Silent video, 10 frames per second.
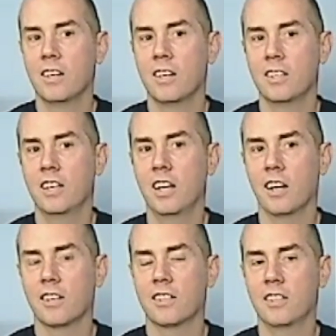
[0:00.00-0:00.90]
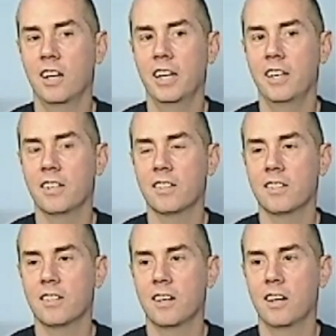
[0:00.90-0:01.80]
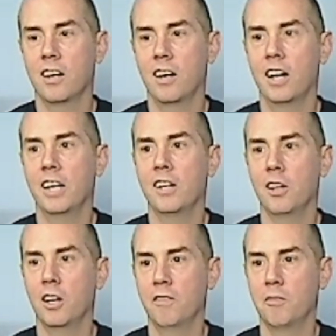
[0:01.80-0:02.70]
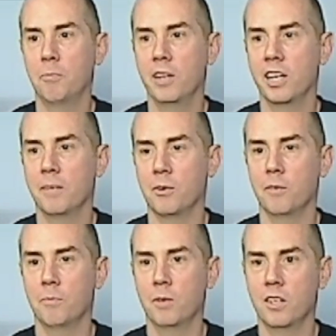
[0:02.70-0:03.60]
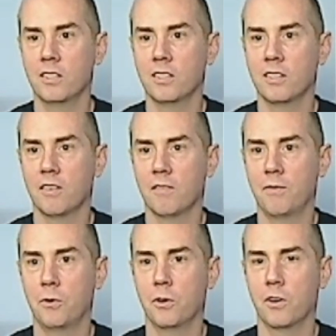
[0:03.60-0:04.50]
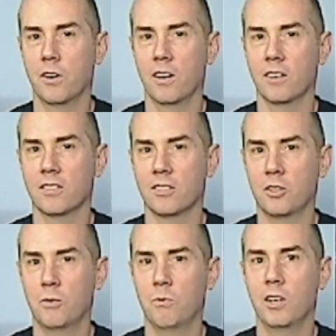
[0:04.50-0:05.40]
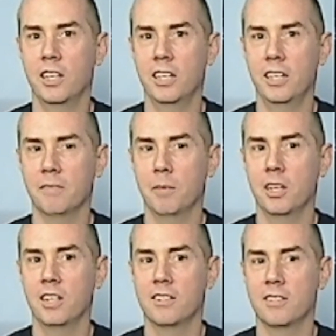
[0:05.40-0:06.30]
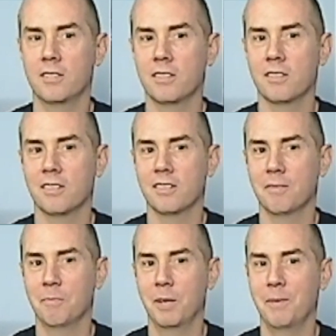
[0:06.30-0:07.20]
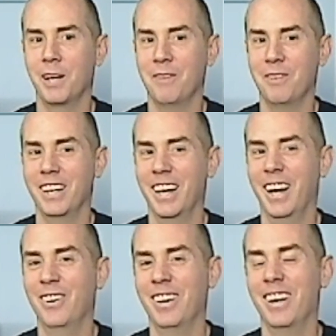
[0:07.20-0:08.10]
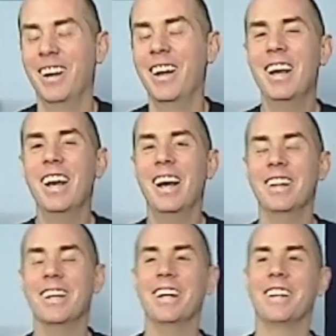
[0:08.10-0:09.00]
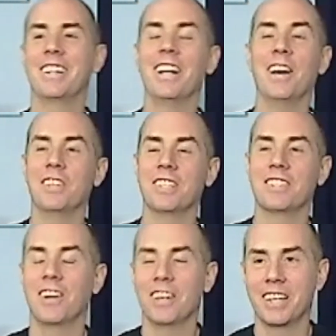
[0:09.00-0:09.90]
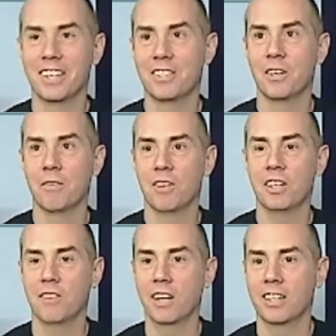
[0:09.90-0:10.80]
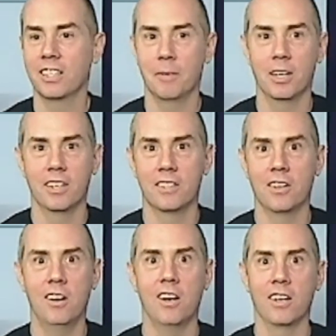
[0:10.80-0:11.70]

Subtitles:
Yeah, because I loved playing marimba for 20 minutes, maybe a half an hour, and then I would just start to get so frustrated because I mean it's hard.